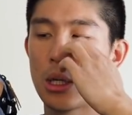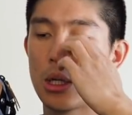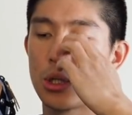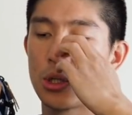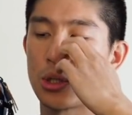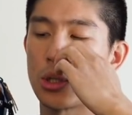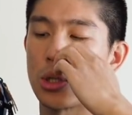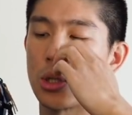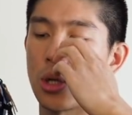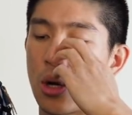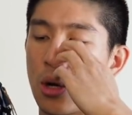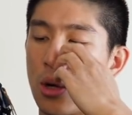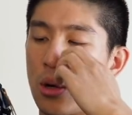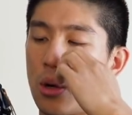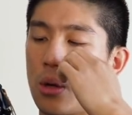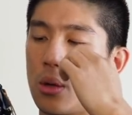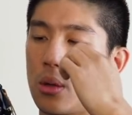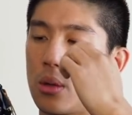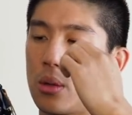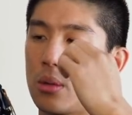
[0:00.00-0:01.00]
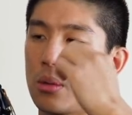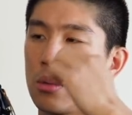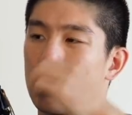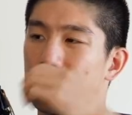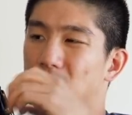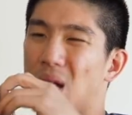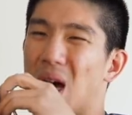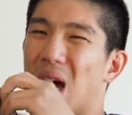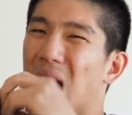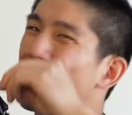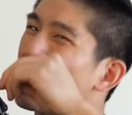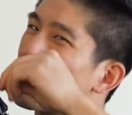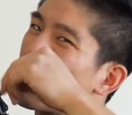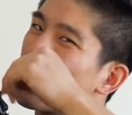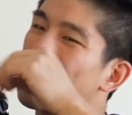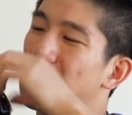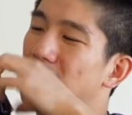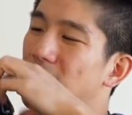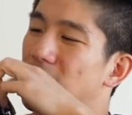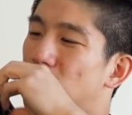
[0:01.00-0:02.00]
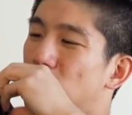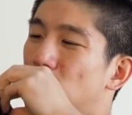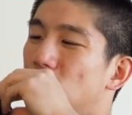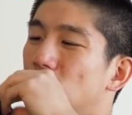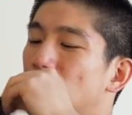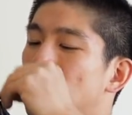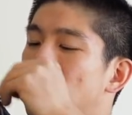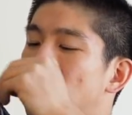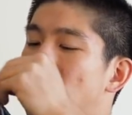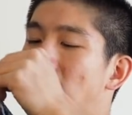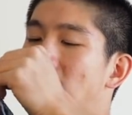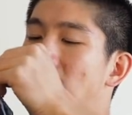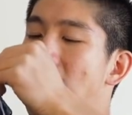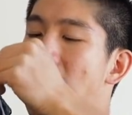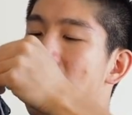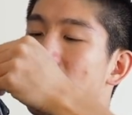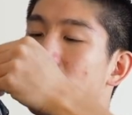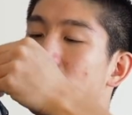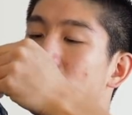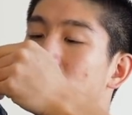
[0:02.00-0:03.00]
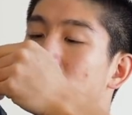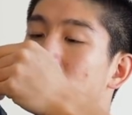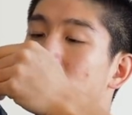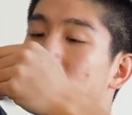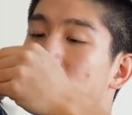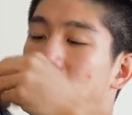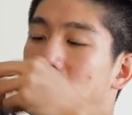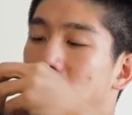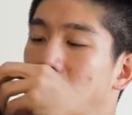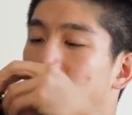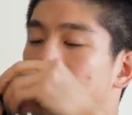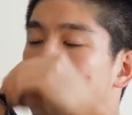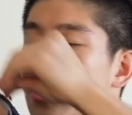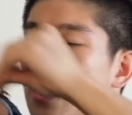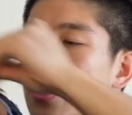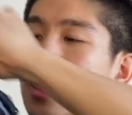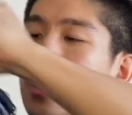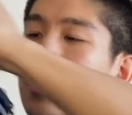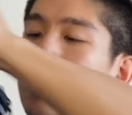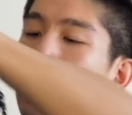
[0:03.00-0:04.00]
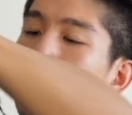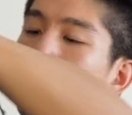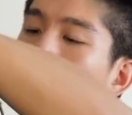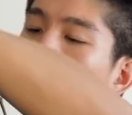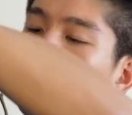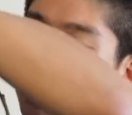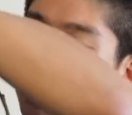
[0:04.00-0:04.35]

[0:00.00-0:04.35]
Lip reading: So not really an issue that I'm really worried about.